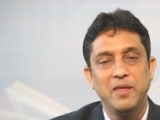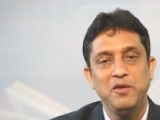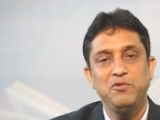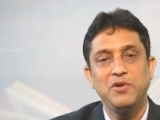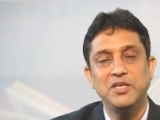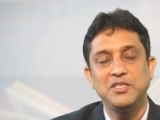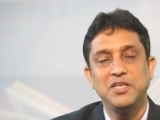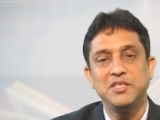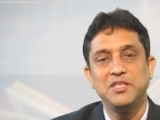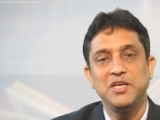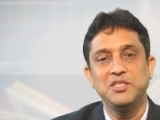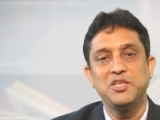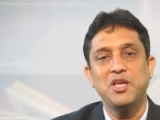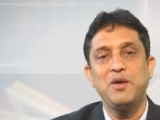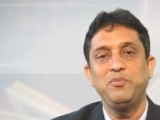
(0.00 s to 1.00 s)
you can take the
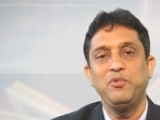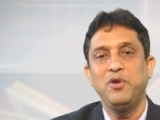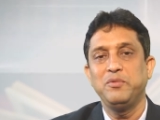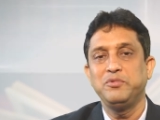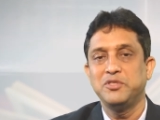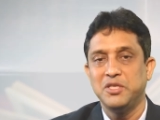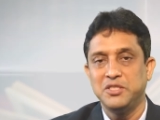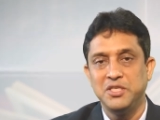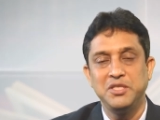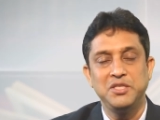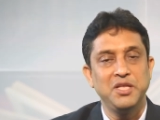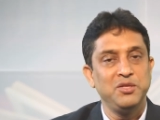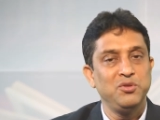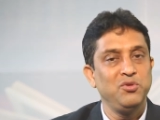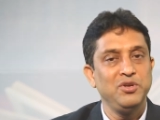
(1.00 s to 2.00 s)
example of Sachin
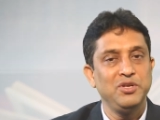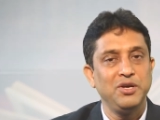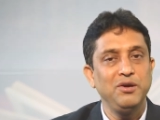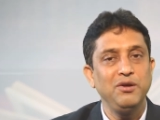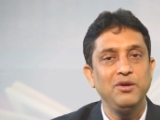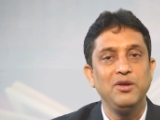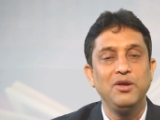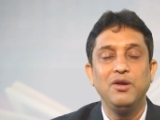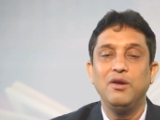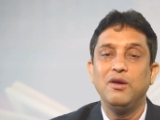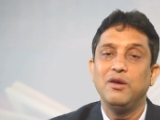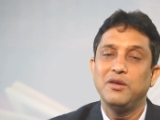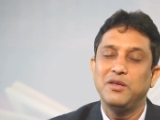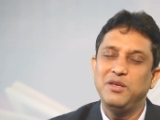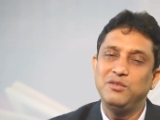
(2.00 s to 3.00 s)
Tendulkar.
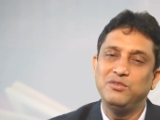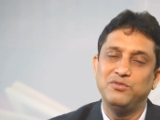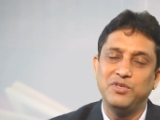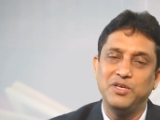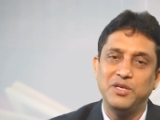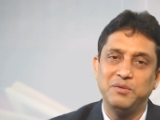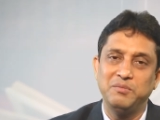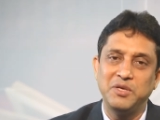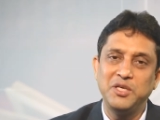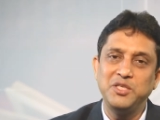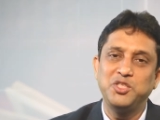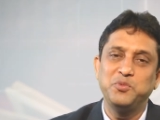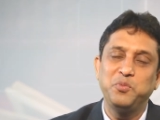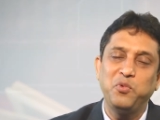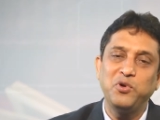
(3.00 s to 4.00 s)

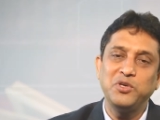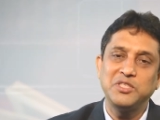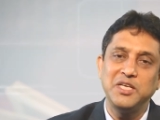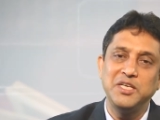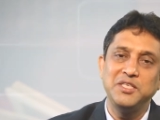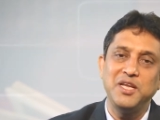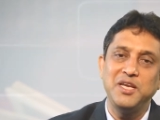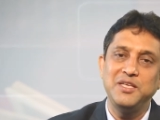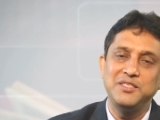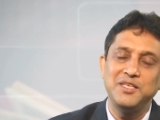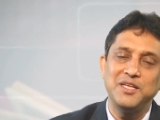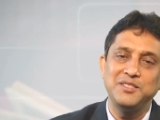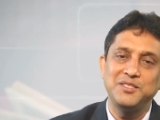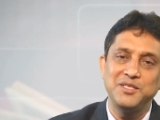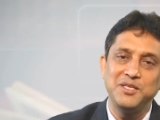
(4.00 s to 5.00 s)
His sports
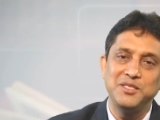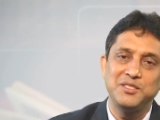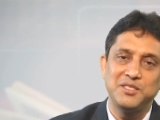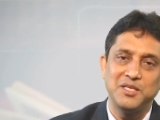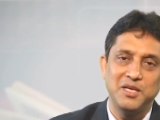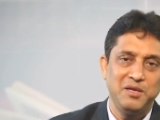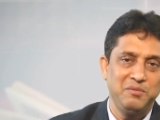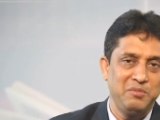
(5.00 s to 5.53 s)
intelligence is